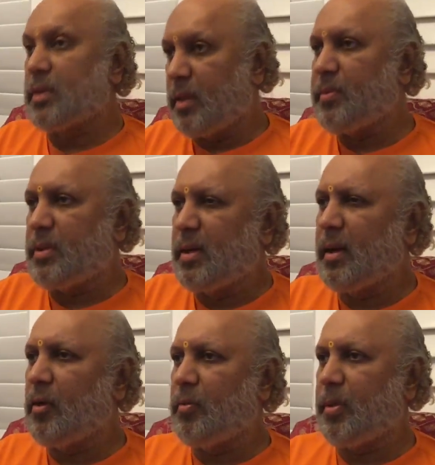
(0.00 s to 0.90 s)
Keep it
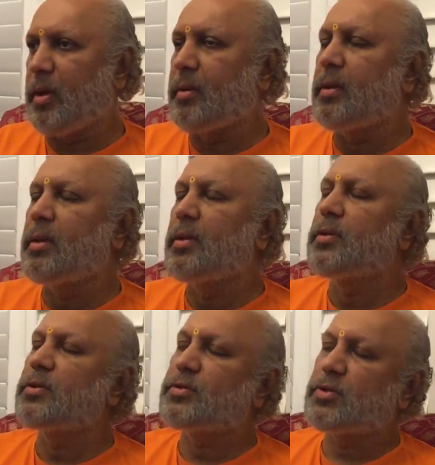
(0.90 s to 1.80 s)
little open
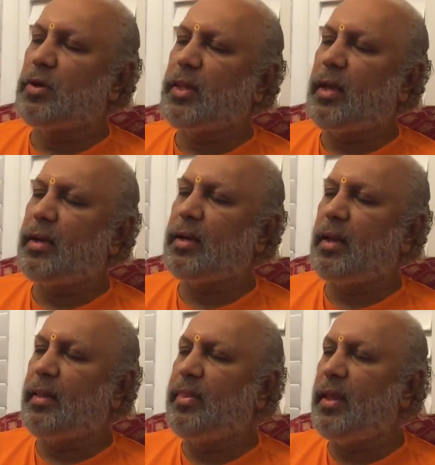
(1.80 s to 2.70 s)
so
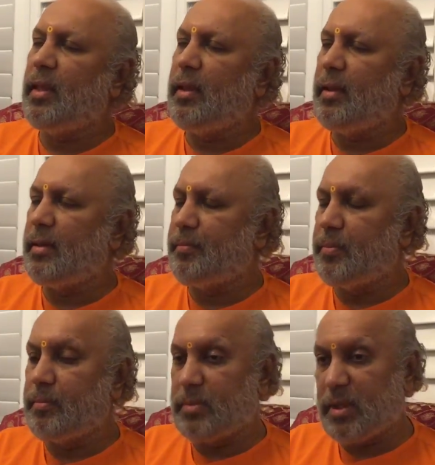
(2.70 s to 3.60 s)
that the
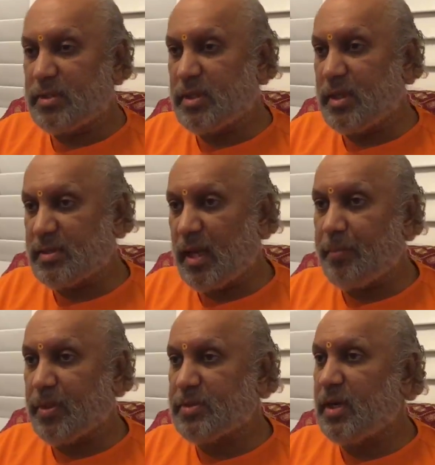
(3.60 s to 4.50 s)

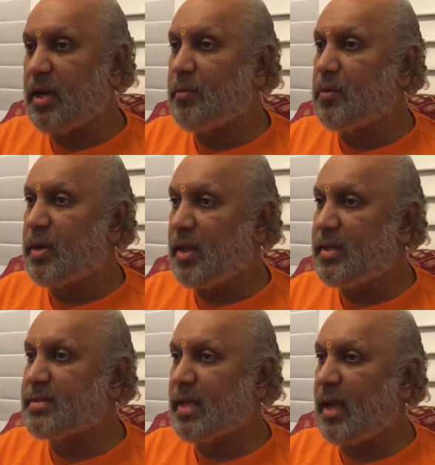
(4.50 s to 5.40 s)
disciples and
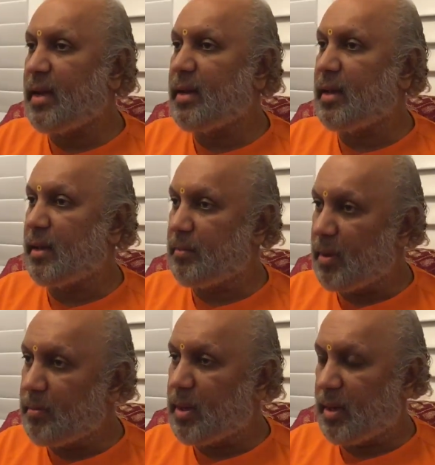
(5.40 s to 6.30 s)
devotees can
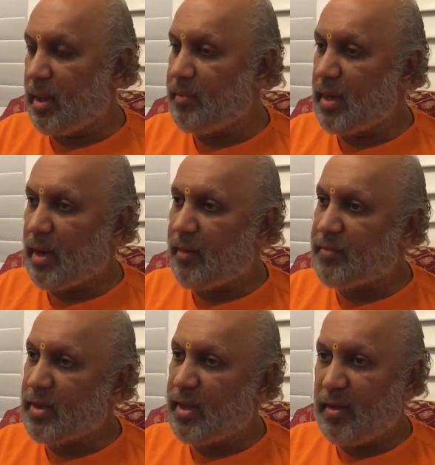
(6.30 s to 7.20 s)
remember, even
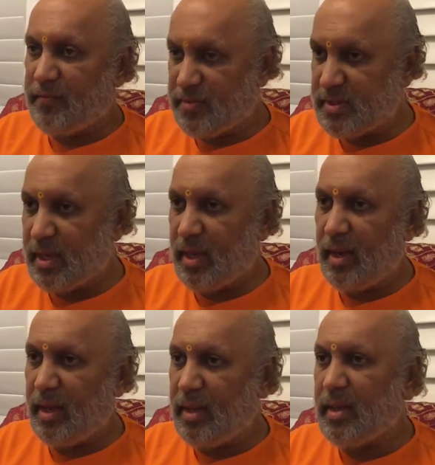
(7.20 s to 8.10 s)
after he
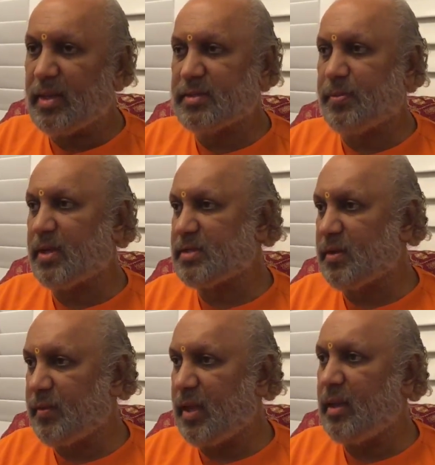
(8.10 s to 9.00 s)
physically has passed
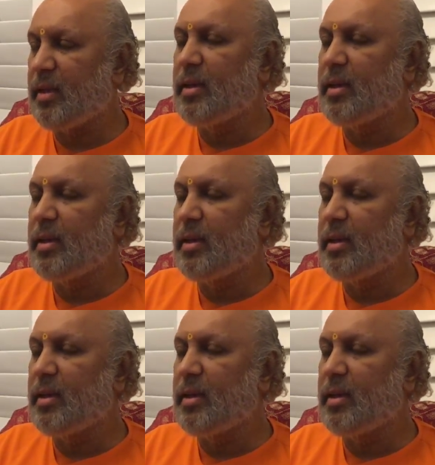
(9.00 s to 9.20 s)
away,